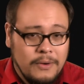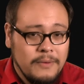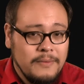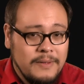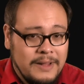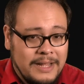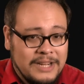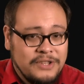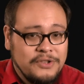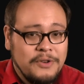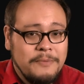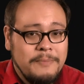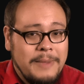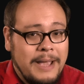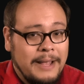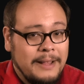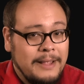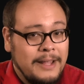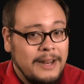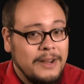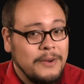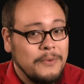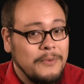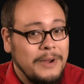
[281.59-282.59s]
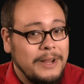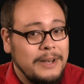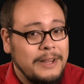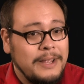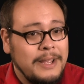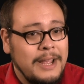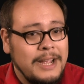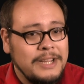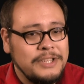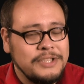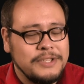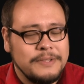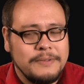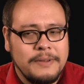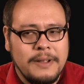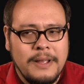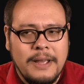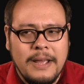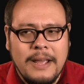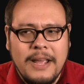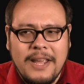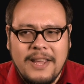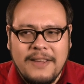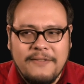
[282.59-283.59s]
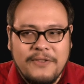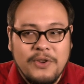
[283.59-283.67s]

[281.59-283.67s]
Or electromagnetic radiation.